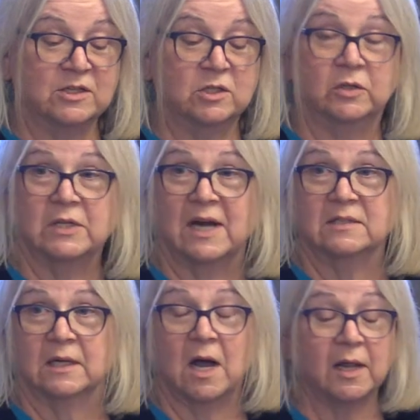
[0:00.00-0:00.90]
National
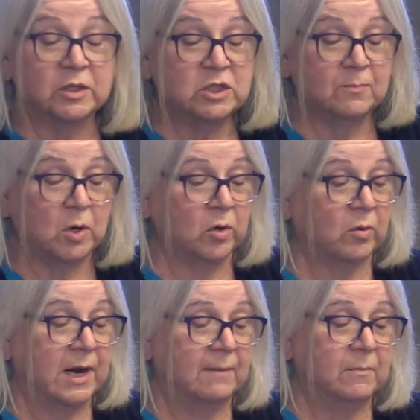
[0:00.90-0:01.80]
Toxicology
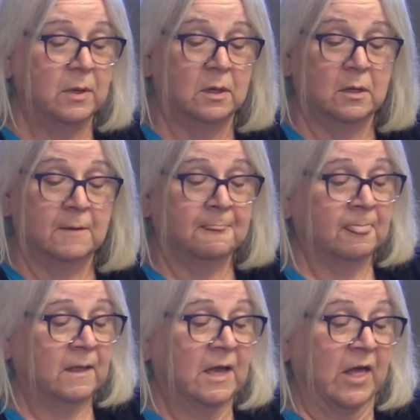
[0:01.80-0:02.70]
Program,
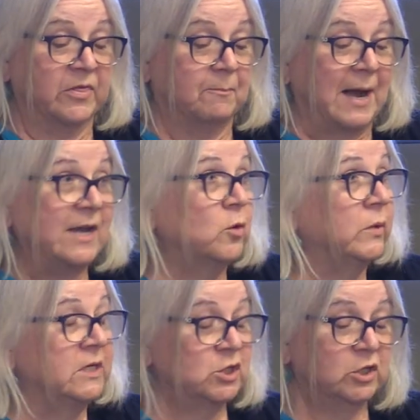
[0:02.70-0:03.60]
the
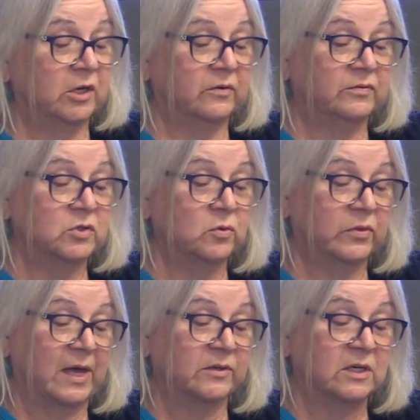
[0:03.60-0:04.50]
BioInitiative
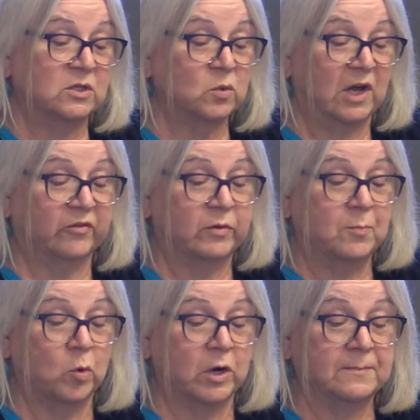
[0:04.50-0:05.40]
2012
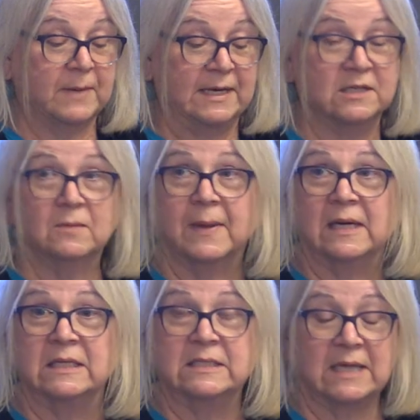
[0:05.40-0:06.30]
report by
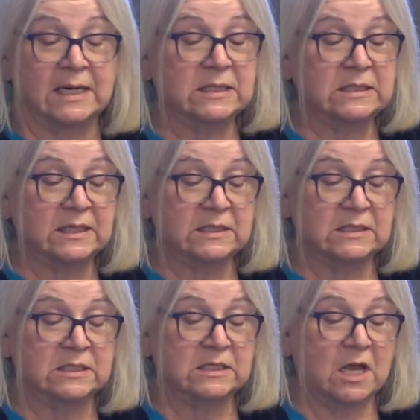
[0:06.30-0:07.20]
independent
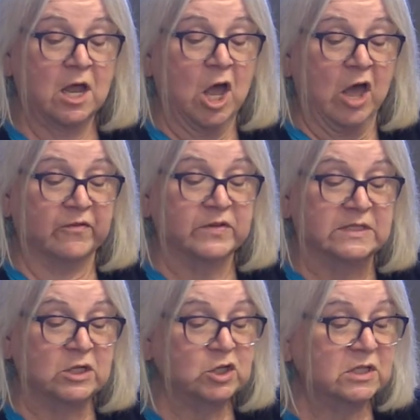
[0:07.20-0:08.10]
scientists,
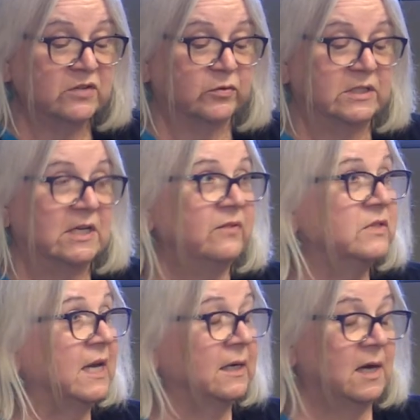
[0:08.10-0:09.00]
Physicians for
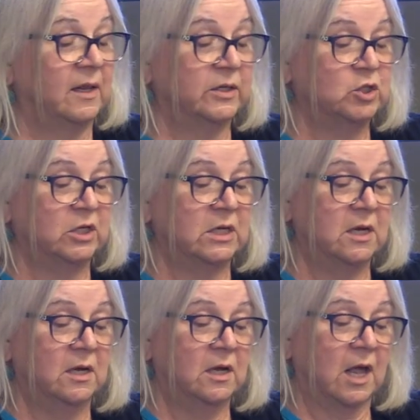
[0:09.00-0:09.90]
Safe Technology,
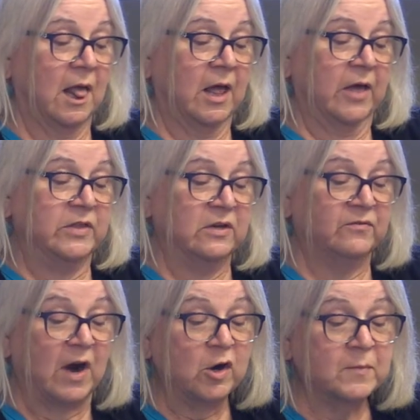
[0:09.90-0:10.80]
the
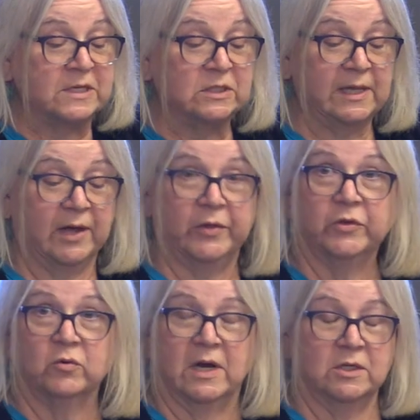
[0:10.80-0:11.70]
Environmental
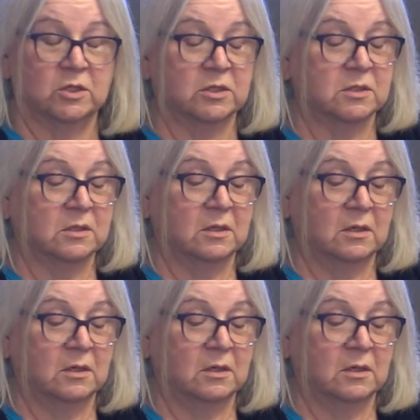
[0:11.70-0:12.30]
Health Trust,